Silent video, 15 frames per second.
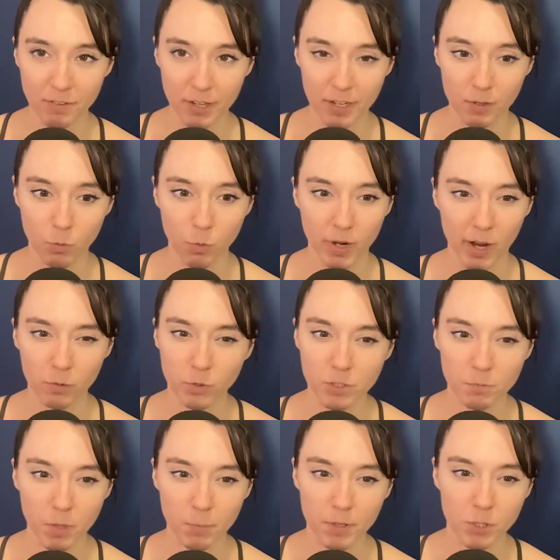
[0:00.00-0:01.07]
like when I
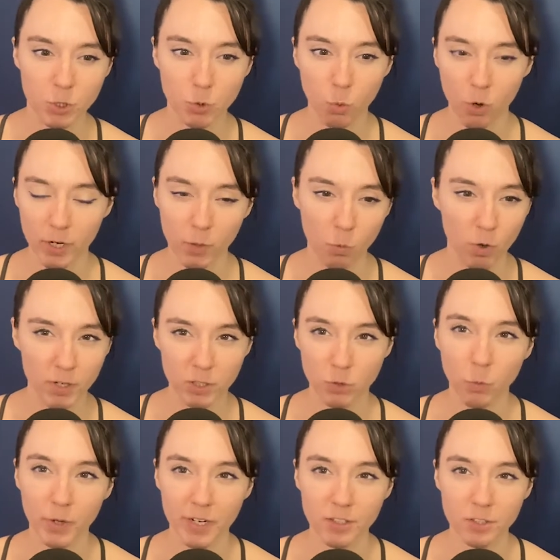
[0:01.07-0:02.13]
was maybe 21,
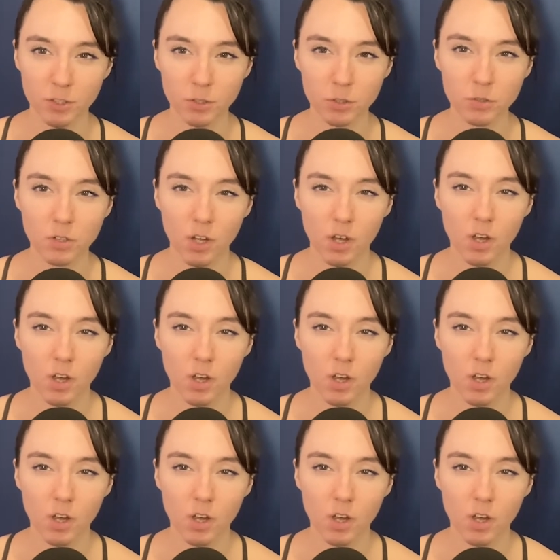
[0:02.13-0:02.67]
22.